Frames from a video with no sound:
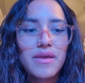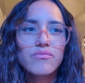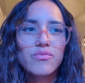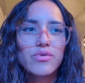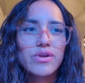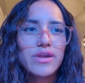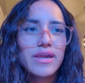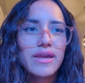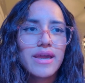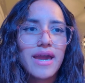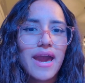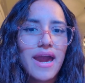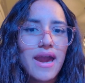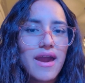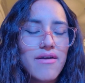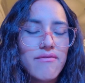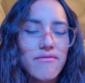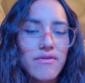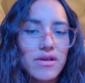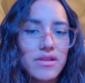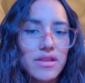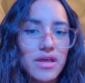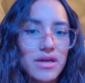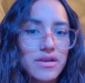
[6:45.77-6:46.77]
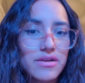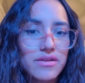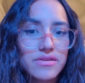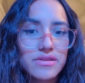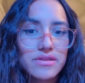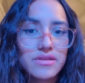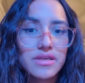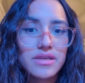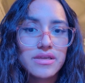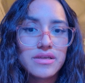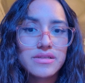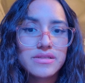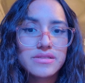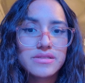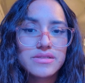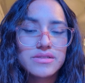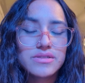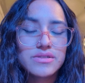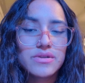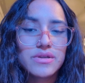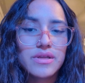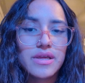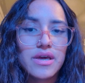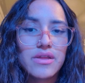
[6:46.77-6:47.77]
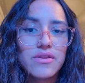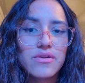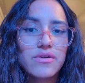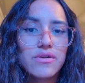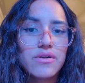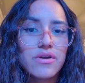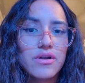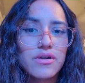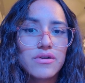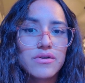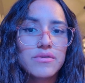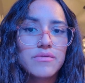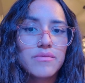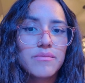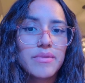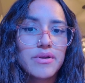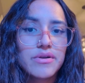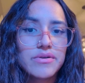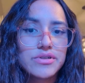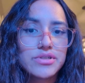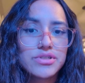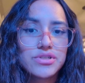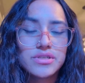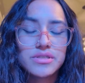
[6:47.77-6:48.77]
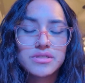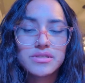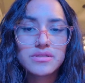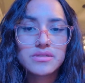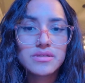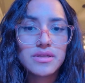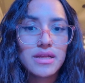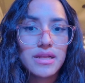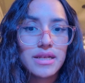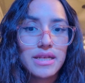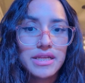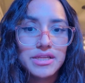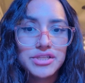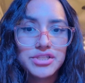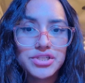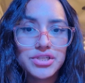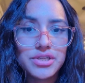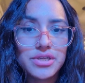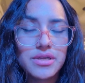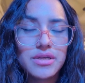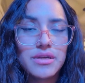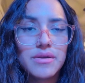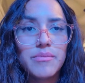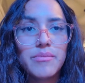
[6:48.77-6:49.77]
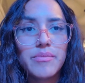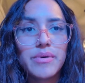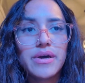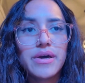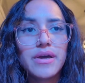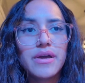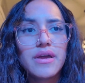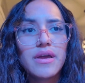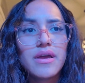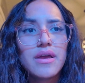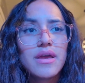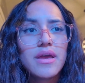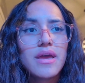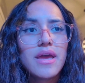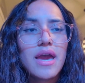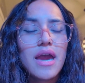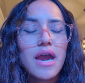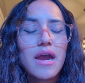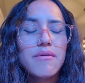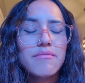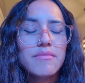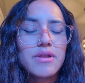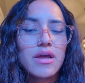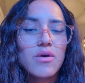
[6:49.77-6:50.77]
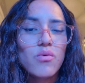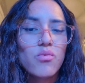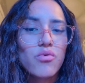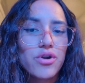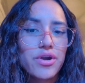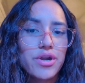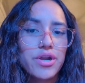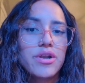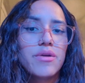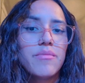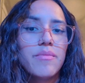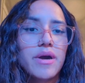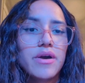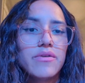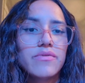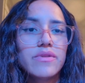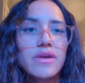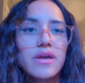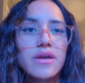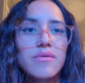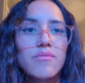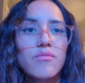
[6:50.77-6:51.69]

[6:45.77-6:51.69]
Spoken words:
We have a lot of things together. Our marriage is legit, but I'm not worried about that.